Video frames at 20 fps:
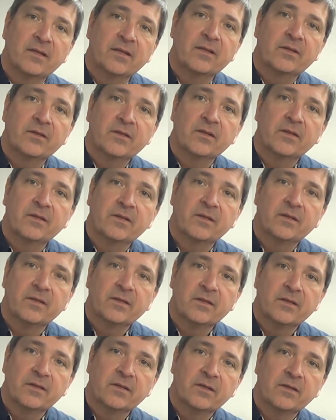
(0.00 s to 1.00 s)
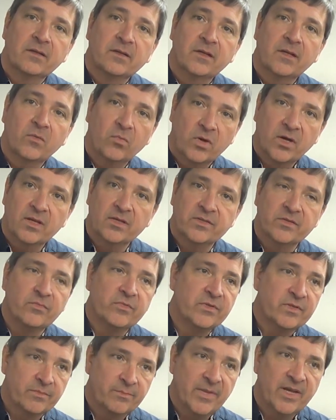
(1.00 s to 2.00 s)
It
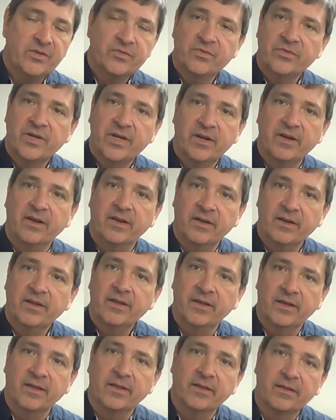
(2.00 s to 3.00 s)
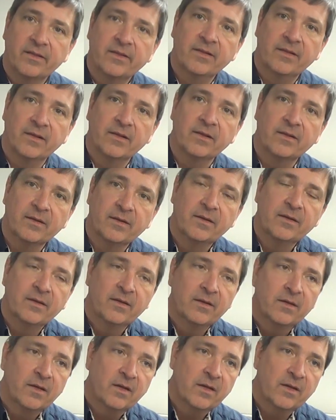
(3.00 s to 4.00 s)
was a major hit. Yeah.
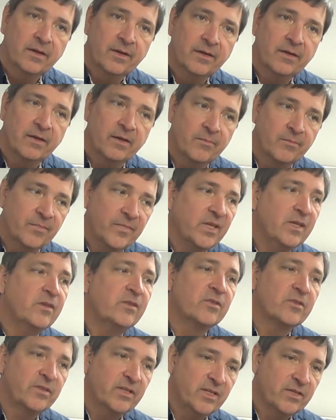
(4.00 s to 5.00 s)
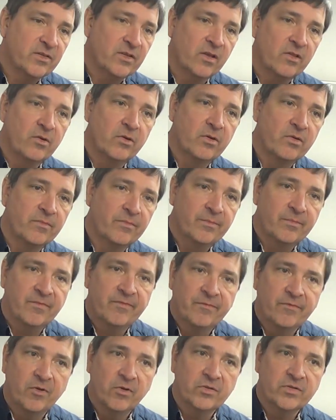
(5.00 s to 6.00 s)
And these other
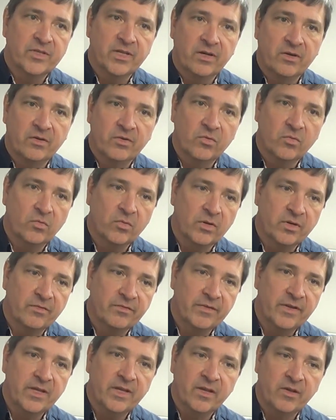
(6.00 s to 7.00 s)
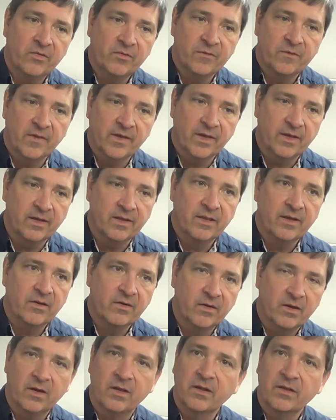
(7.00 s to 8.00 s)
folks that are doing the video thing, they're
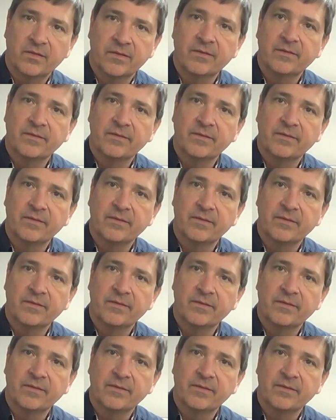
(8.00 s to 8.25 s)
gonna.